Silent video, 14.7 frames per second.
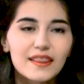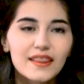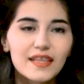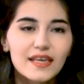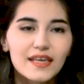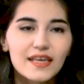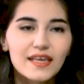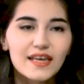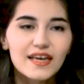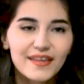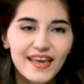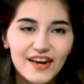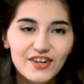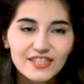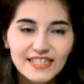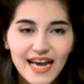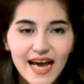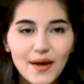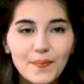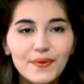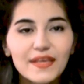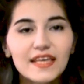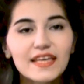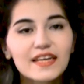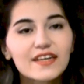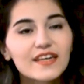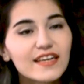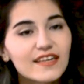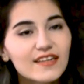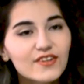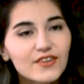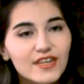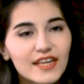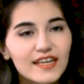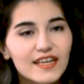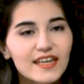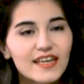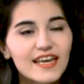the Karrot app here in Korea.